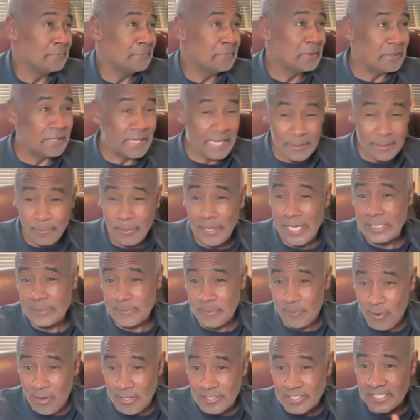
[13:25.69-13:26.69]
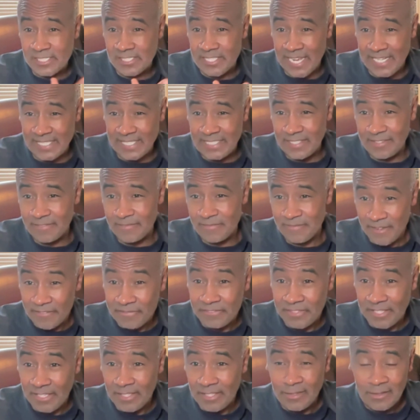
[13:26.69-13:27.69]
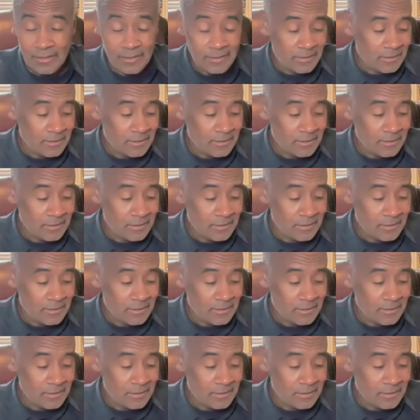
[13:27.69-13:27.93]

and the NBA has been around since 1950.